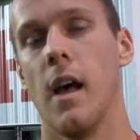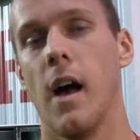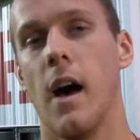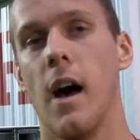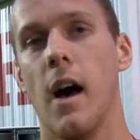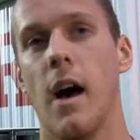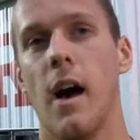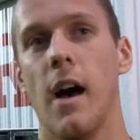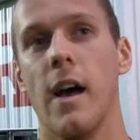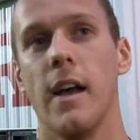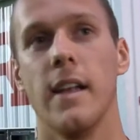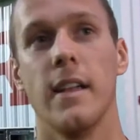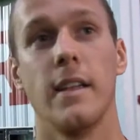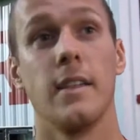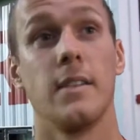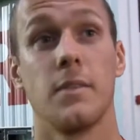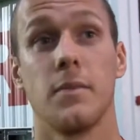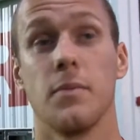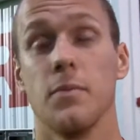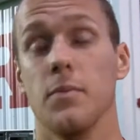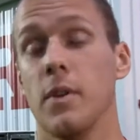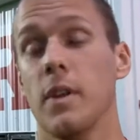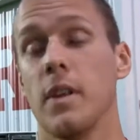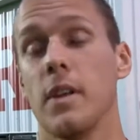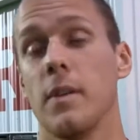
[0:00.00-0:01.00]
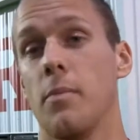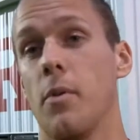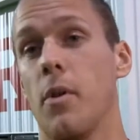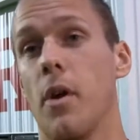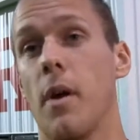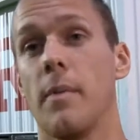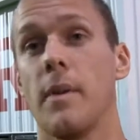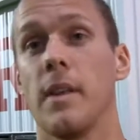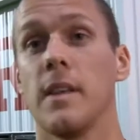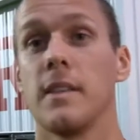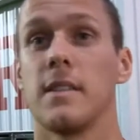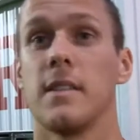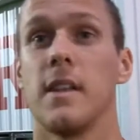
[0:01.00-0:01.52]
It's really
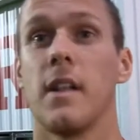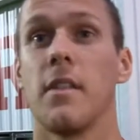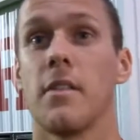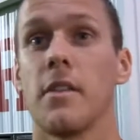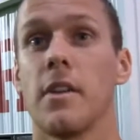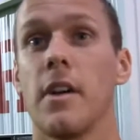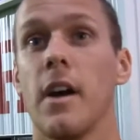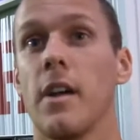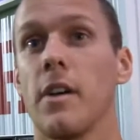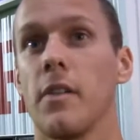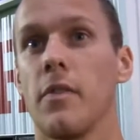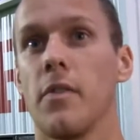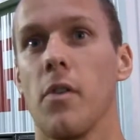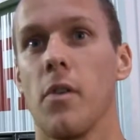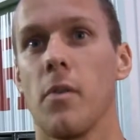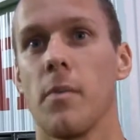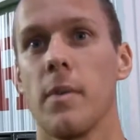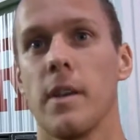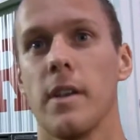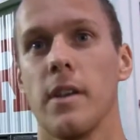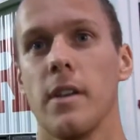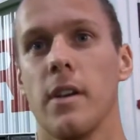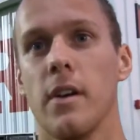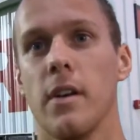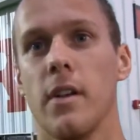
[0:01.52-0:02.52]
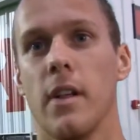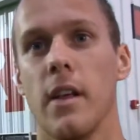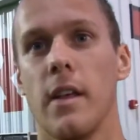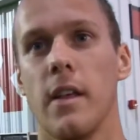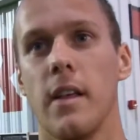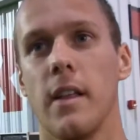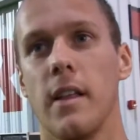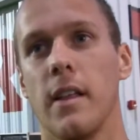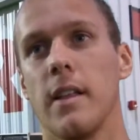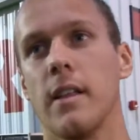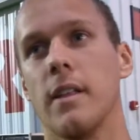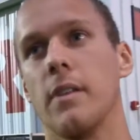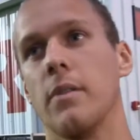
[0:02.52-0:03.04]
important. I mean, that's another gunner for me. You
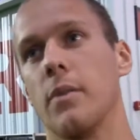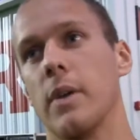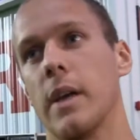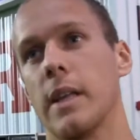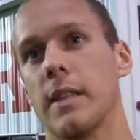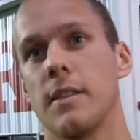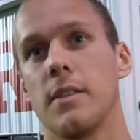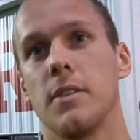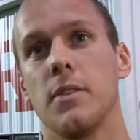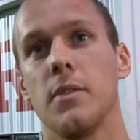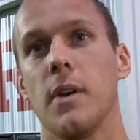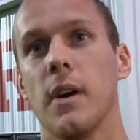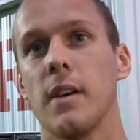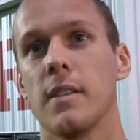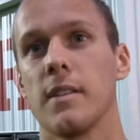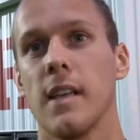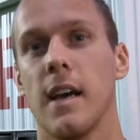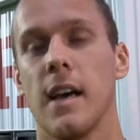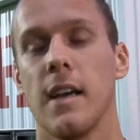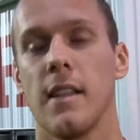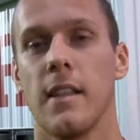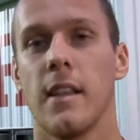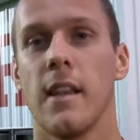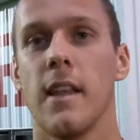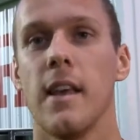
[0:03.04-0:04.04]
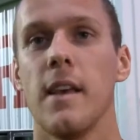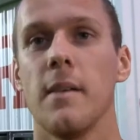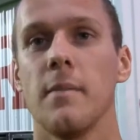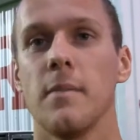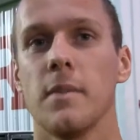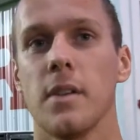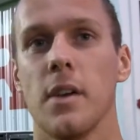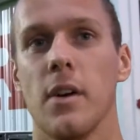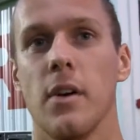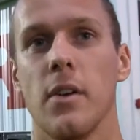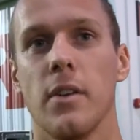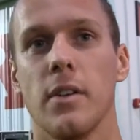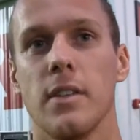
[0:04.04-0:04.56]
know, we got the two outside and then him.
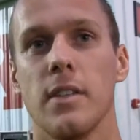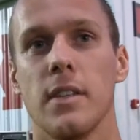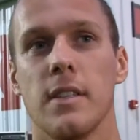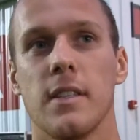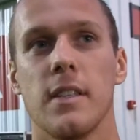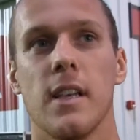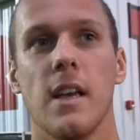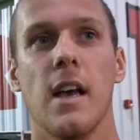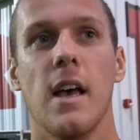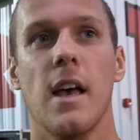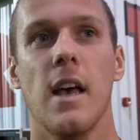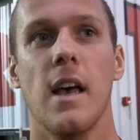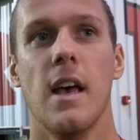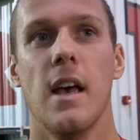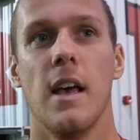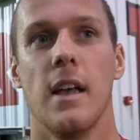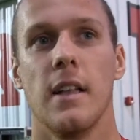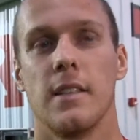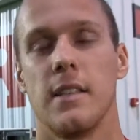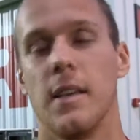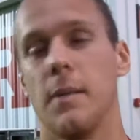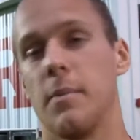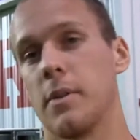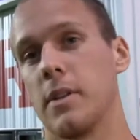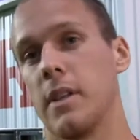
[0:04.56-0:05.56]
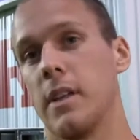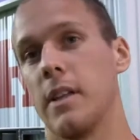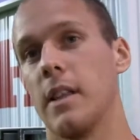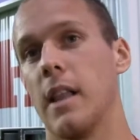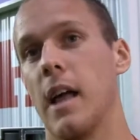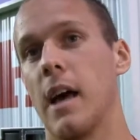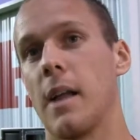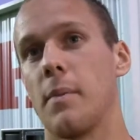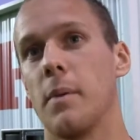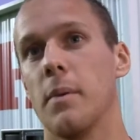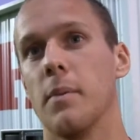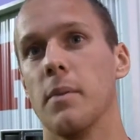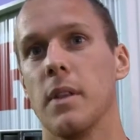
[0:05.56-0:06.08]
So it just typically a
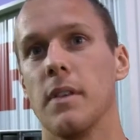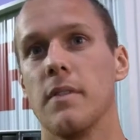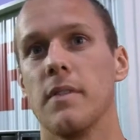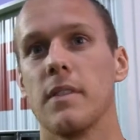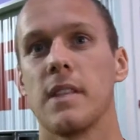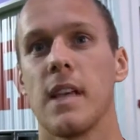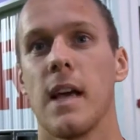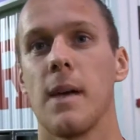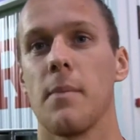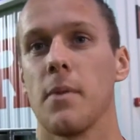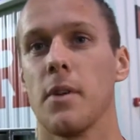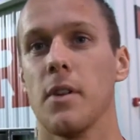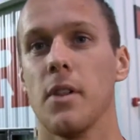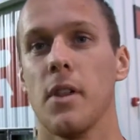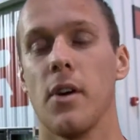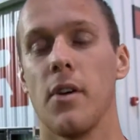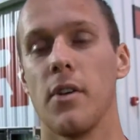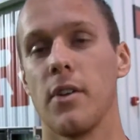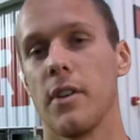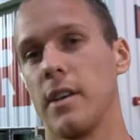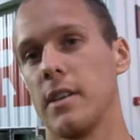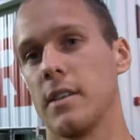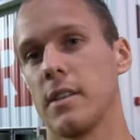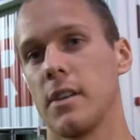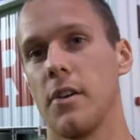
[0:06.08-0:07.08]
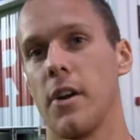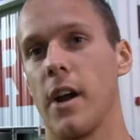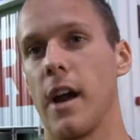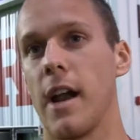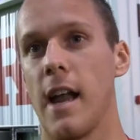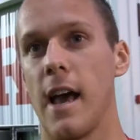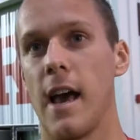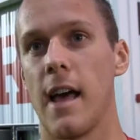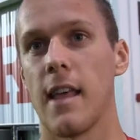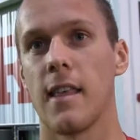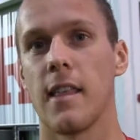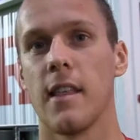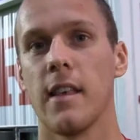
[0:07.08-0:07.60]
lot of people leave the snapper alone. He's a great
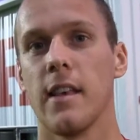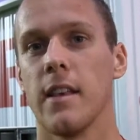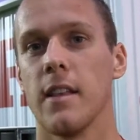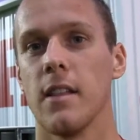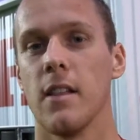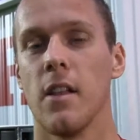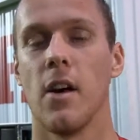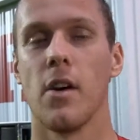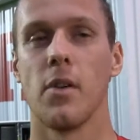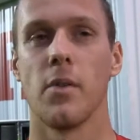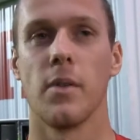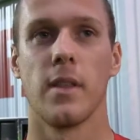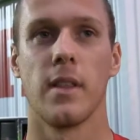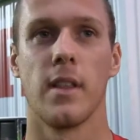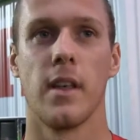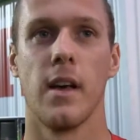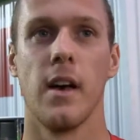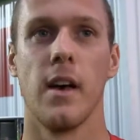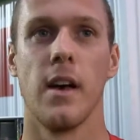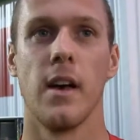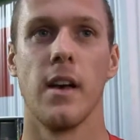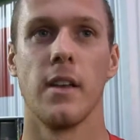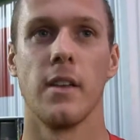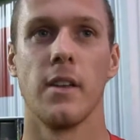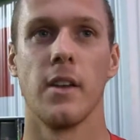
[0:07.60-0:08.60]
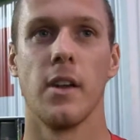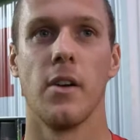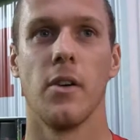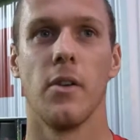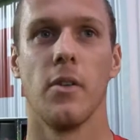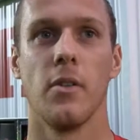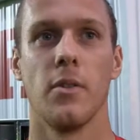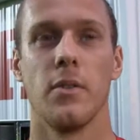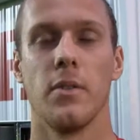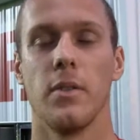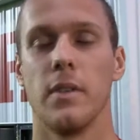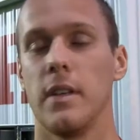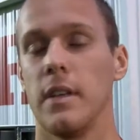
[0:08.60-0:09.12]
athlete along with, you
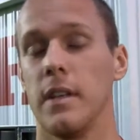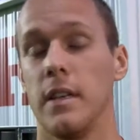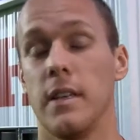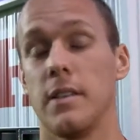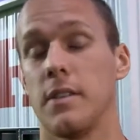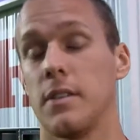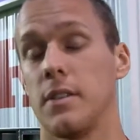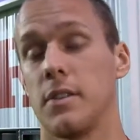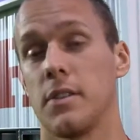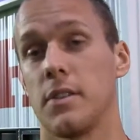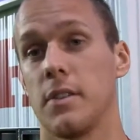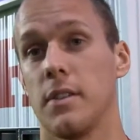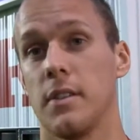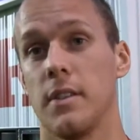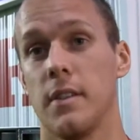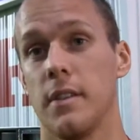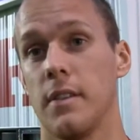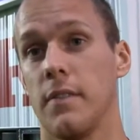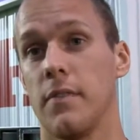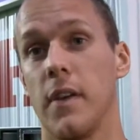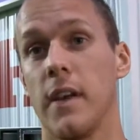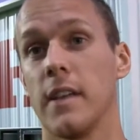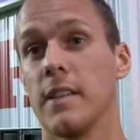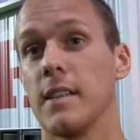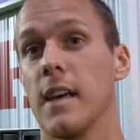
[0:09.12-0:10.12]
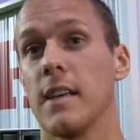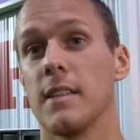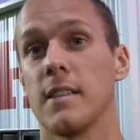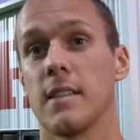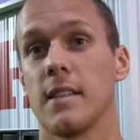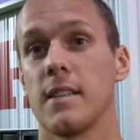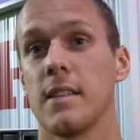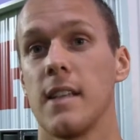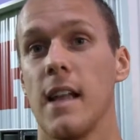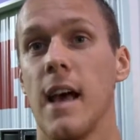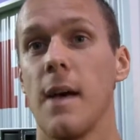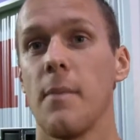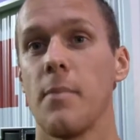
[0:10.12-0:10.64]
know, he's just a
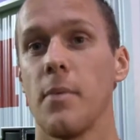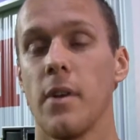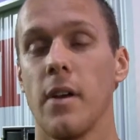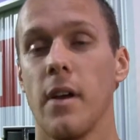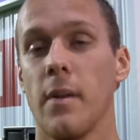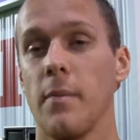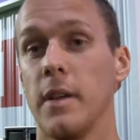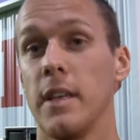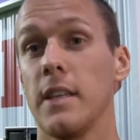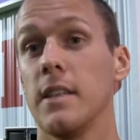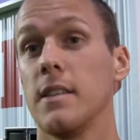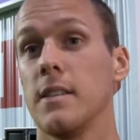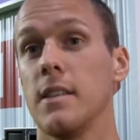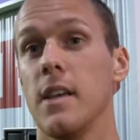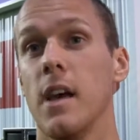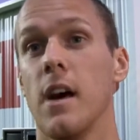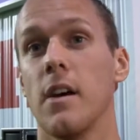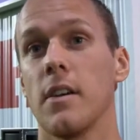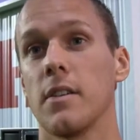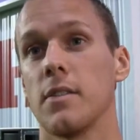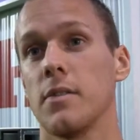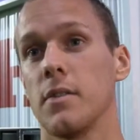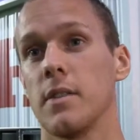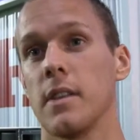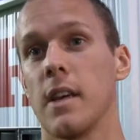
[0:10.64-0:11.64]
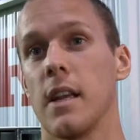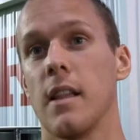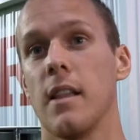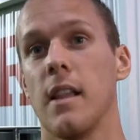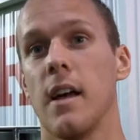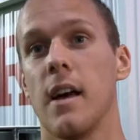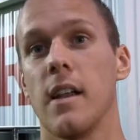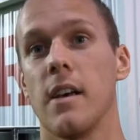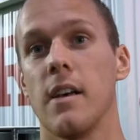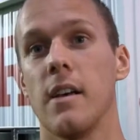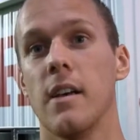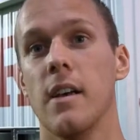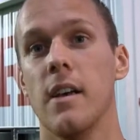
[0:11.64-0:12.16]
fantastic snapper. I mean, he's young, so he's got a
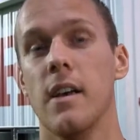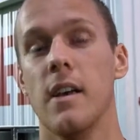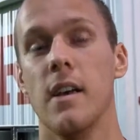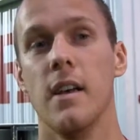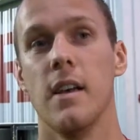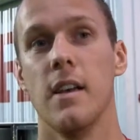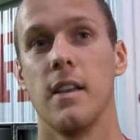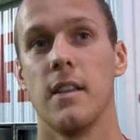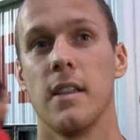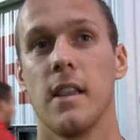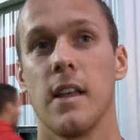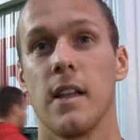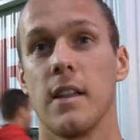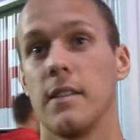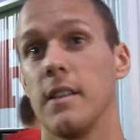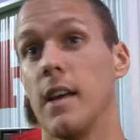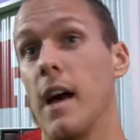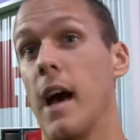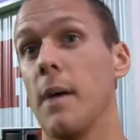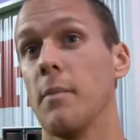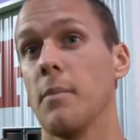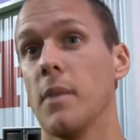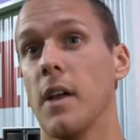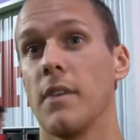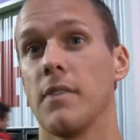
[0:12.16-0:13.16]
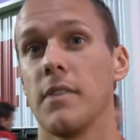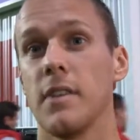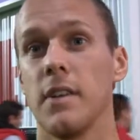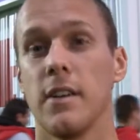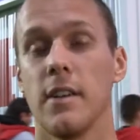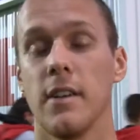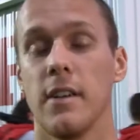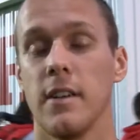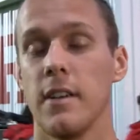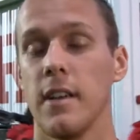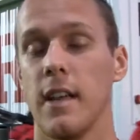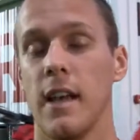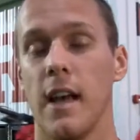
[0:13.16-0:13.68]
lot of time left here. And